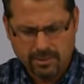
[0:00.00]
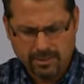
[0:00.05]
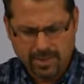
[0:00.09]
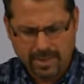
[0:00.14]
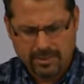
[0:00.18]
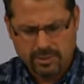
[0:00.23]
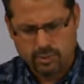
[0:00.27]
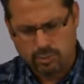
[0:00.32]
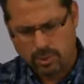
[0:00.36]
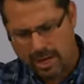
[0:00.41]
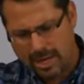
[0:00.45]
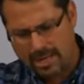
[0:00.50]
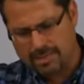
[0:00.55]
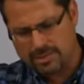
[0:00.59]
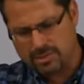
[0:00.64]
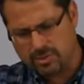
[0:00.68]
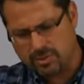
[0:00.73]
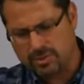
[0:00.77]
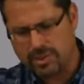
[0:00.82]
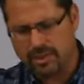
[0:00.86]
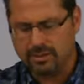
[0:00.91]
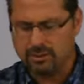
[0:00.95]
They
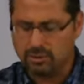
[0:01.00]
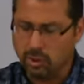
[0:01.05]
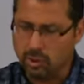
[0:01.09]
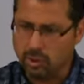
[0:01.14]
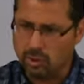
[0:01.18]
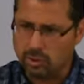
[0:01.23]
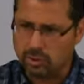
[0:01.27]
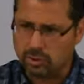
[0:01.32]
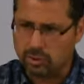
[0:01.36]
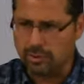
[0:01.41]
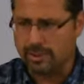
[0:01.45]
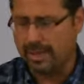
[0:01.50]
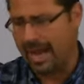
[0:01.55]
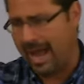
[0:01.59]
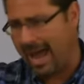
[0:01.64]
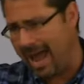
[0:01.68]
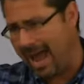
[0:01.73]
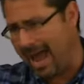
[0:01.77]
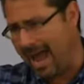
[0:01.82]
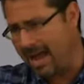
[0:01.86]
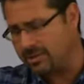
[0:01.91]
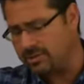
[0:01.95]
dress or they look or they
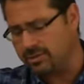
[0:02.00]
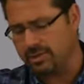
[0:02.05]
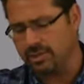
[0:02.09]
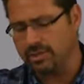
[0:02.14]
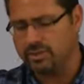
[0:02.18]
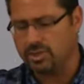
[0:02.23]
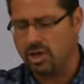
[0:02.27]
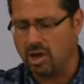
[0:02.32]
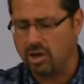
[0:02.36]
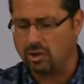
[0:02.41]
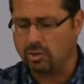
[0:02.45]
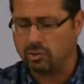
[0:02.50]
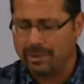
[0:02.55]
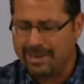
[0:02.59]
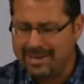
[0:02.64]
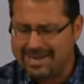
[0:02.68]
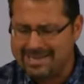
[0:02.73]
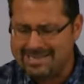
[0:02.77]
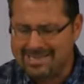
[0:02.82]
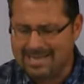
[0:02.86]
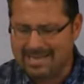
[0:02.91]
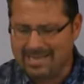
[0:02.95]
act or they talk
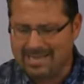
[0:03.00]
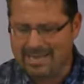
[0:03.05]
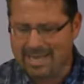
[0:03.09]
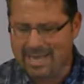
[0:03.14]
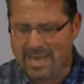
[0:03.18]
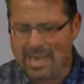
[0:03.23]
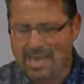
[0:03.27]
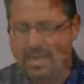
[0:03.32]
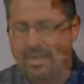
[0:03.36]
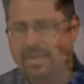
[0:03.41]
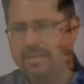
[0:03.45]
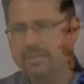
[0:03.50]
crazy